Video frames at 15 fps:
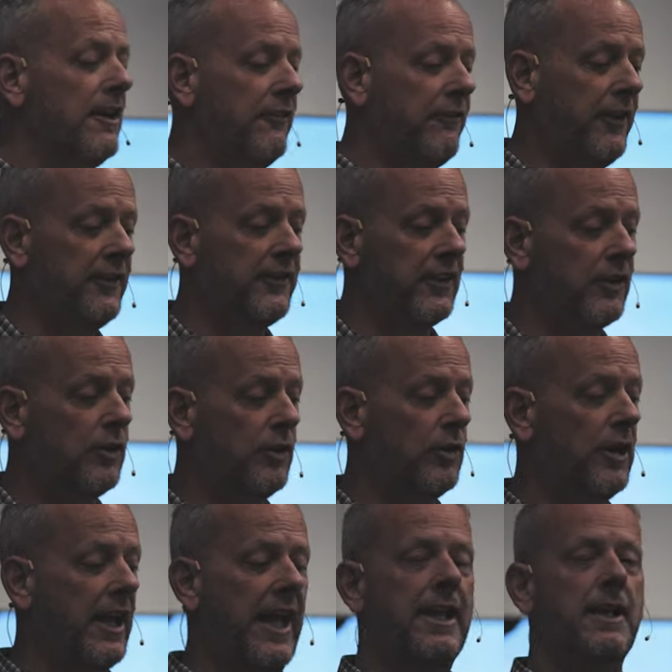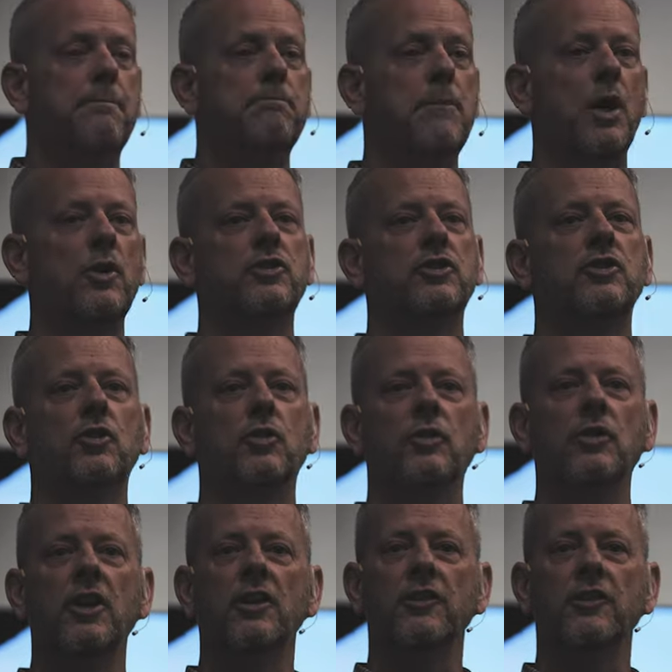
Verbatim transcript: physical and emotional